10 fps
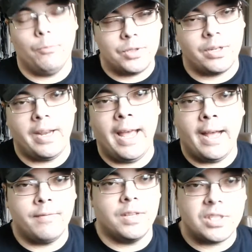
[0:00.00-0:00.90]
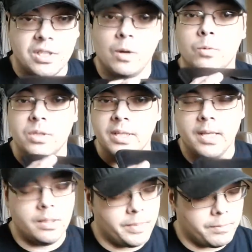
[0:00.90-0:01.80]
was going to have the stones to
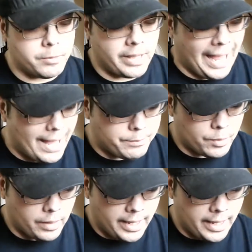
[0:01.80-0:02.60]
keep up with Apple.